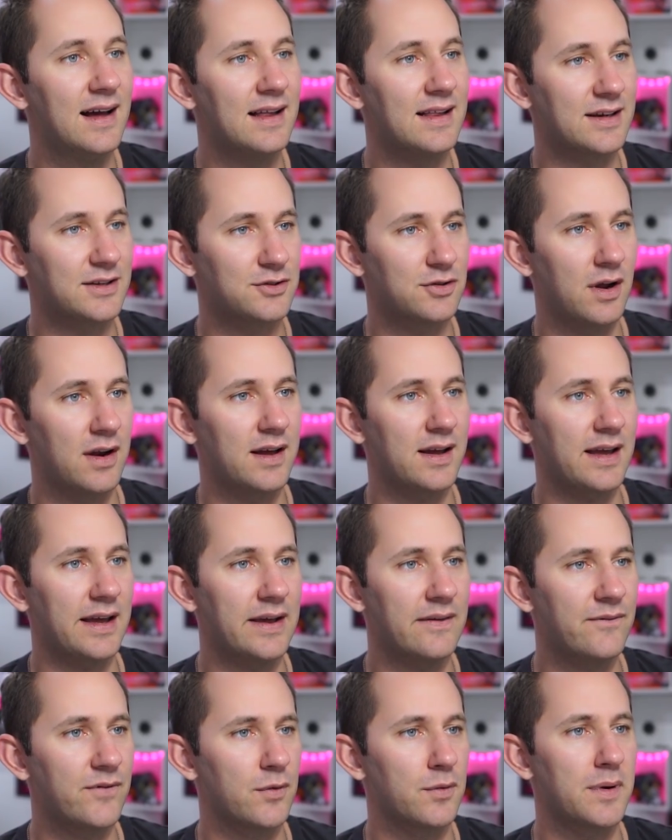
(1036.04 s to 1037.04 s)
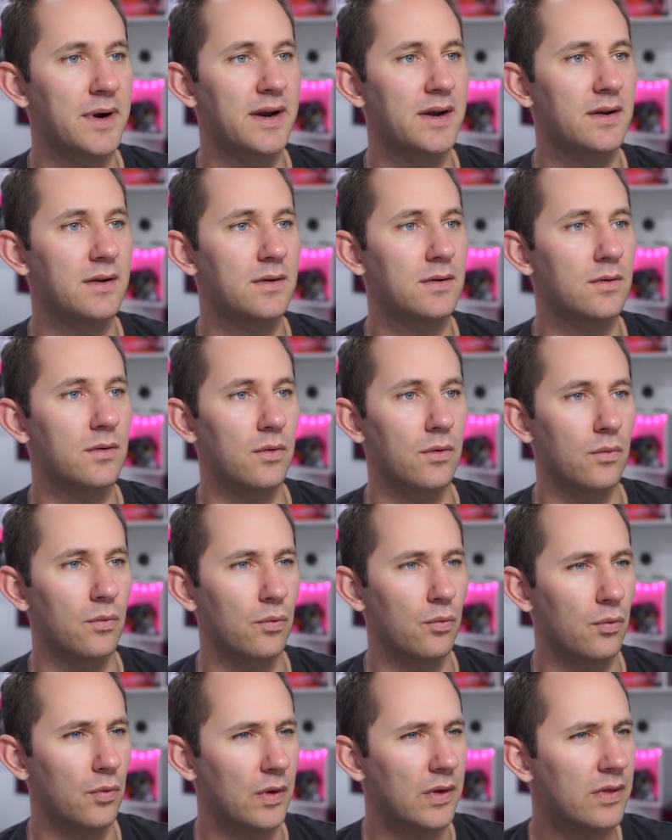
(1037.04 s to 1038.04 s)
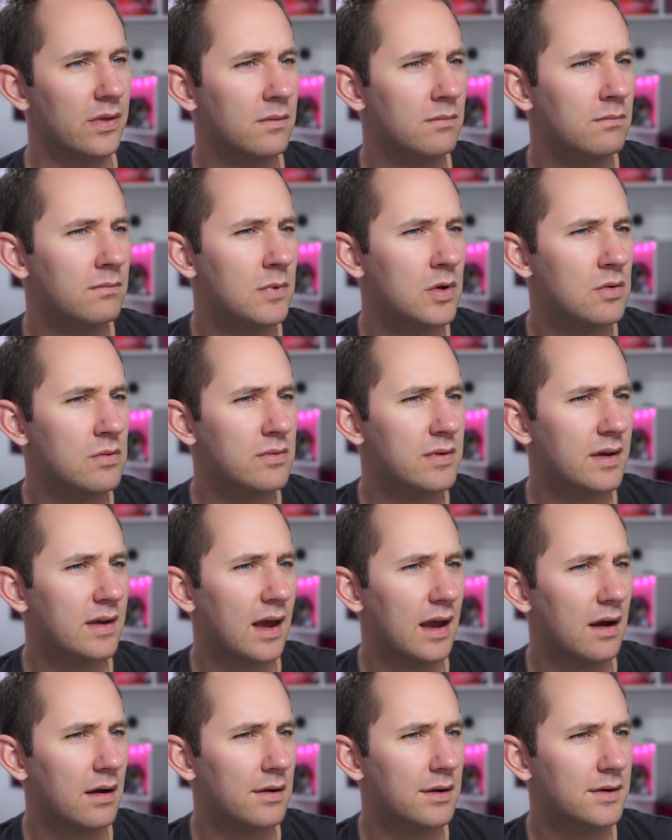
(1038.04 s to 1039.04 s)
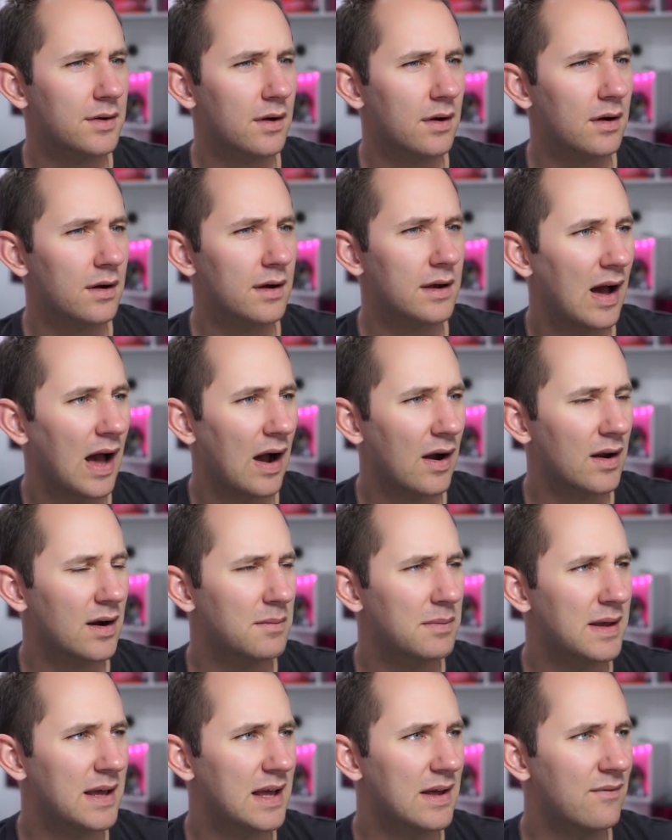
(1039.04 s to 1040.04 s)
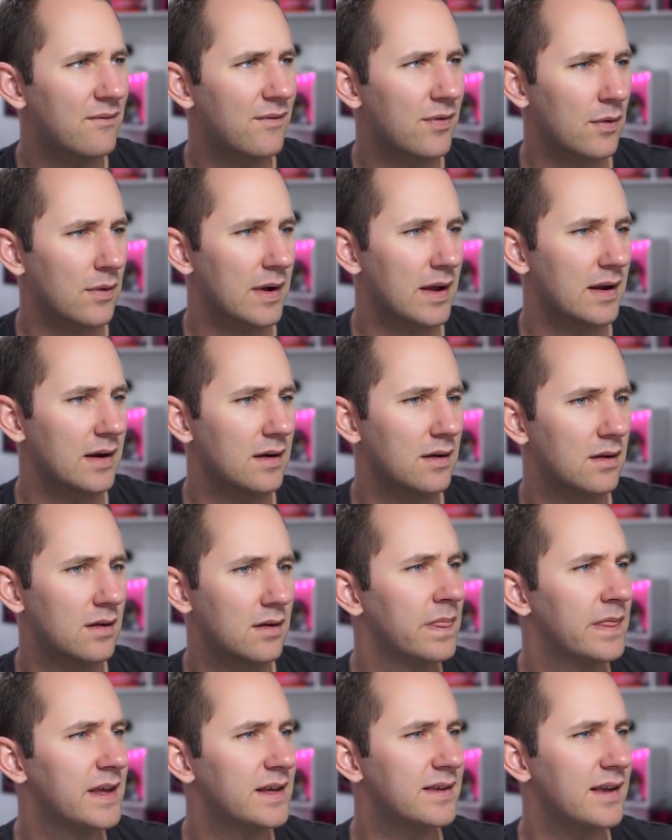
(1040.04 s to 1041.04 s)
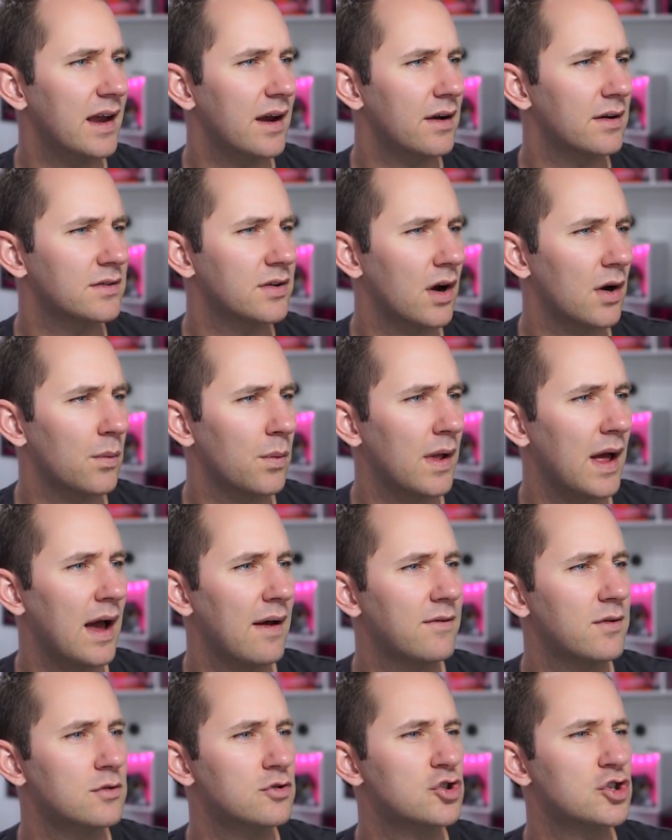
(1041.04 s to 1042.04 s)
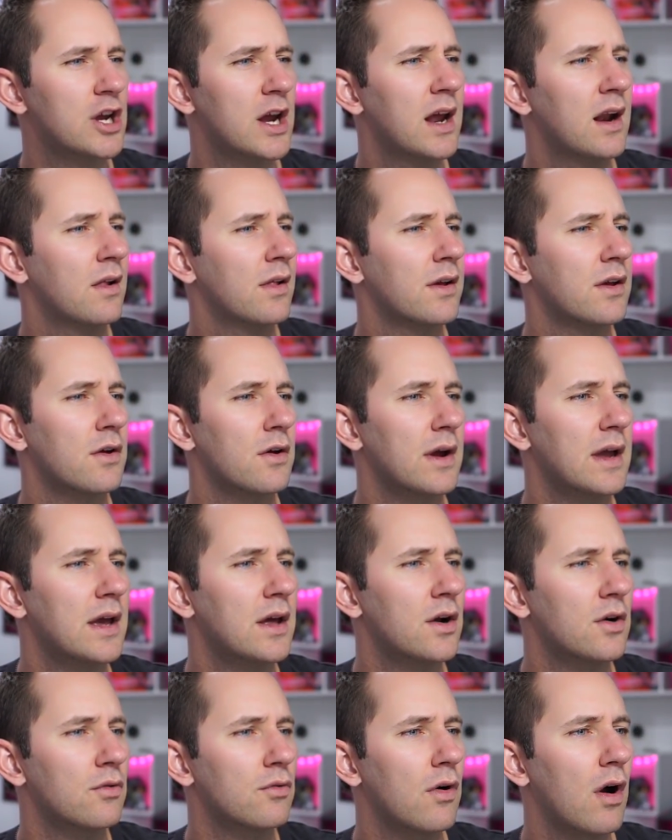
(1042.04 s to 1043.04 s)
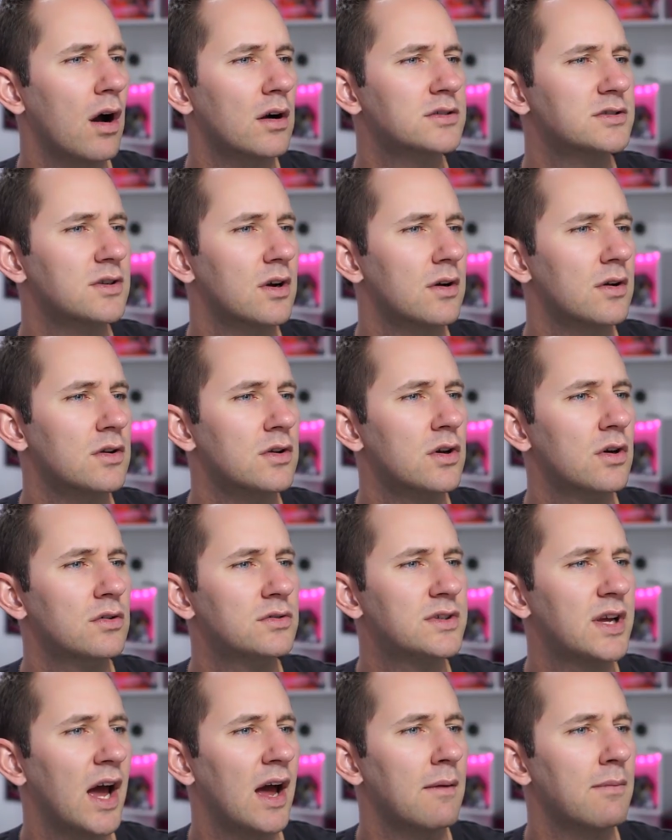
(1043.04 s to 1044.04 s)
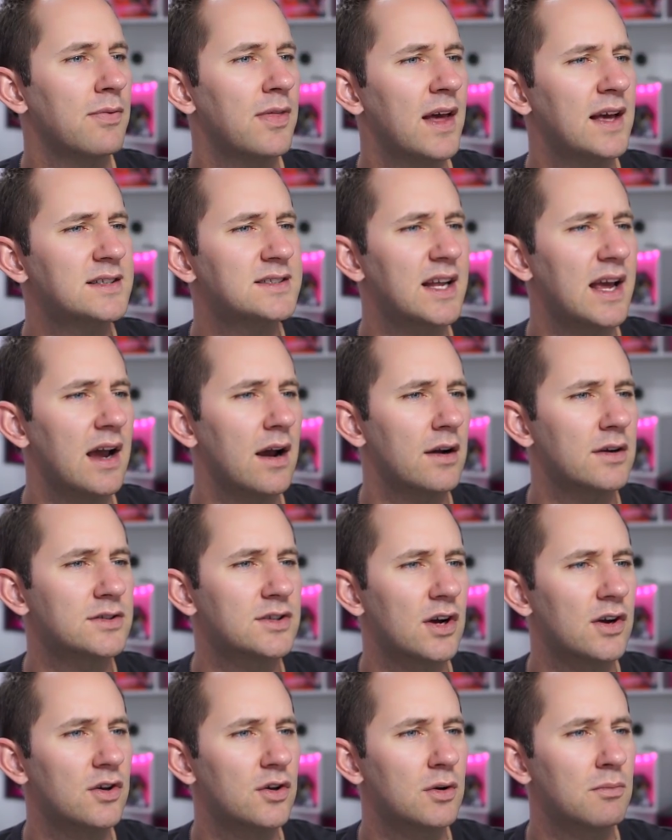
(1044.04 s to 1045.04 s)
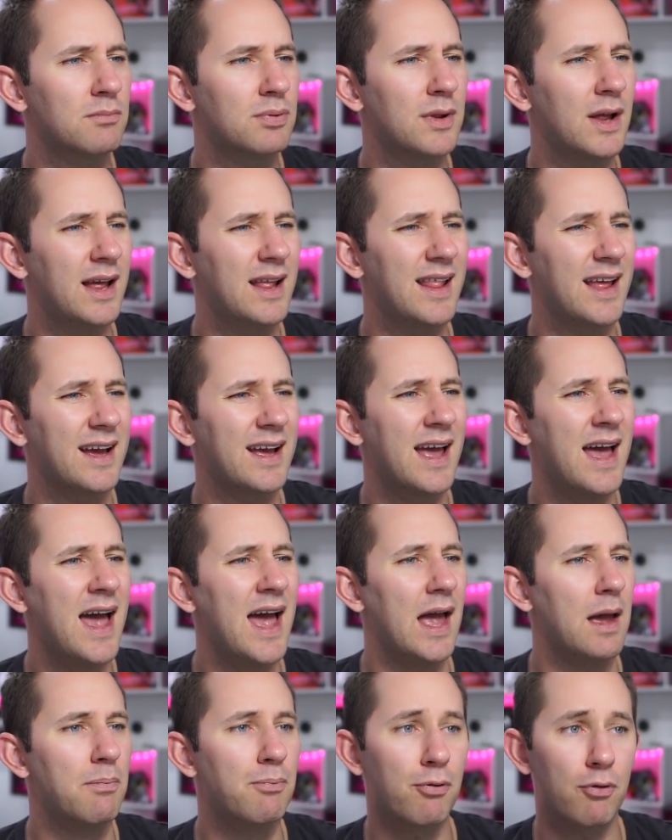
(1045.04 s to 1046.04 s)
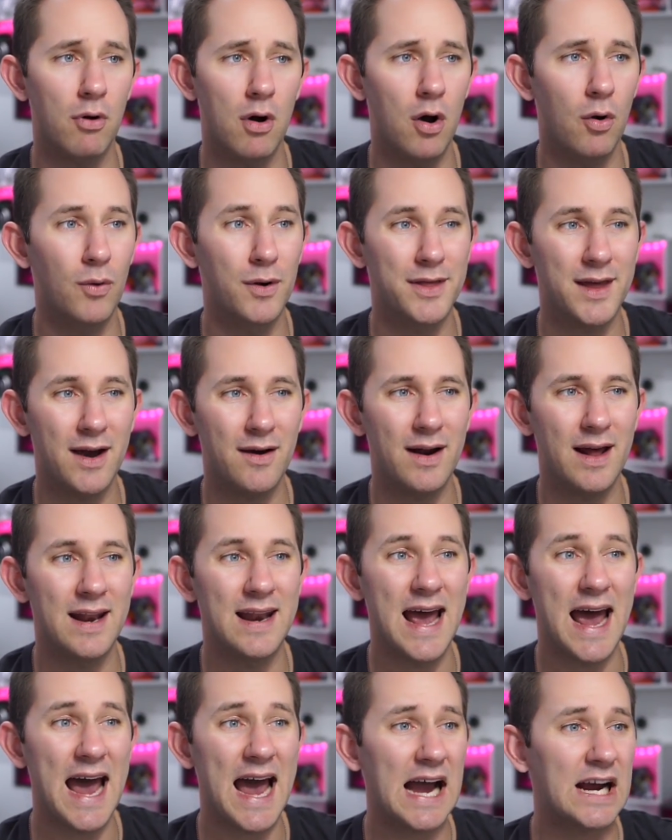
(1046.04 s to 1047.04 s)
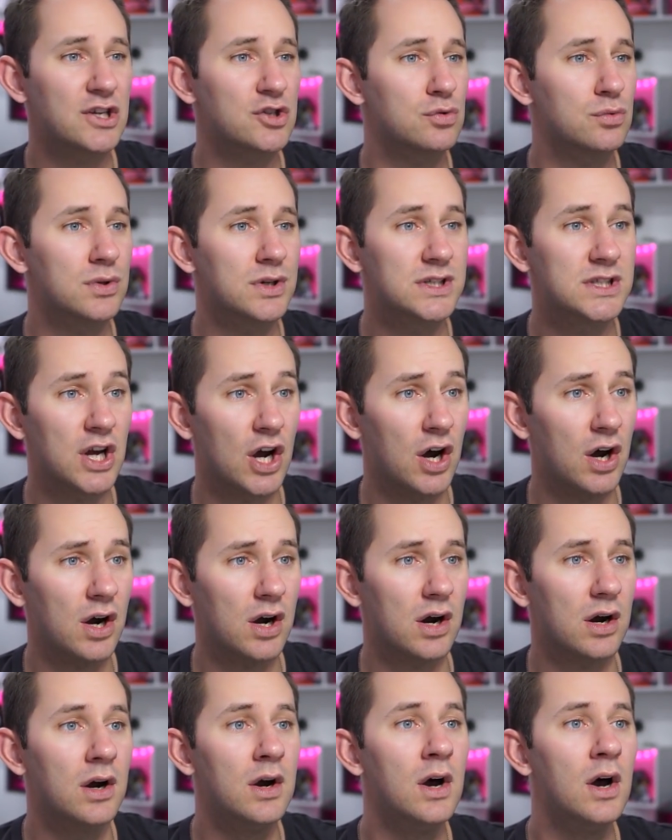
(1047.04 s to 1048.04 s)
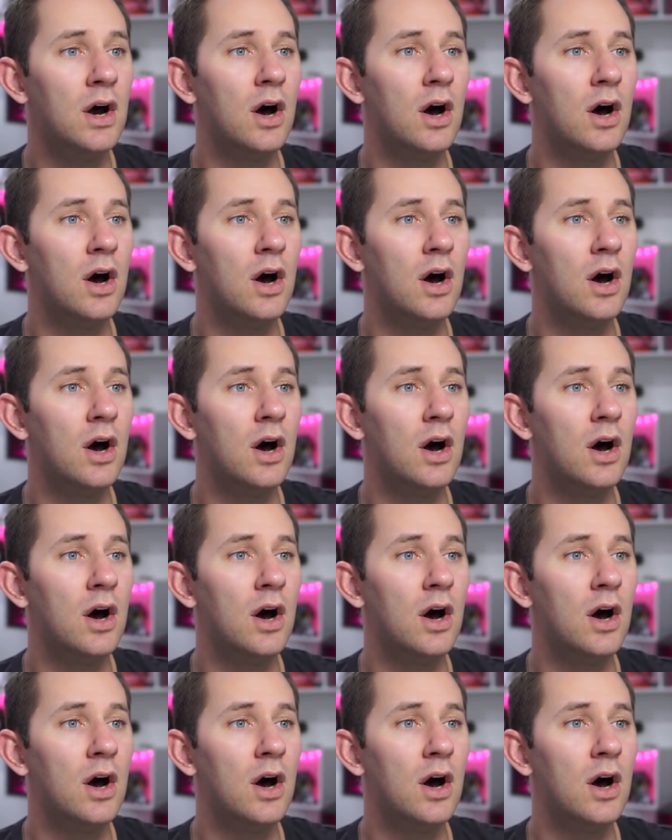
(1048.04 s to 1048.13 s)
Electronic infrared rhythm music air guitar? How could it be infrared? This air guitar will have you channeling your inner rock star in no time. Thanks to air guitar, you can play like a pro without an actual guitar.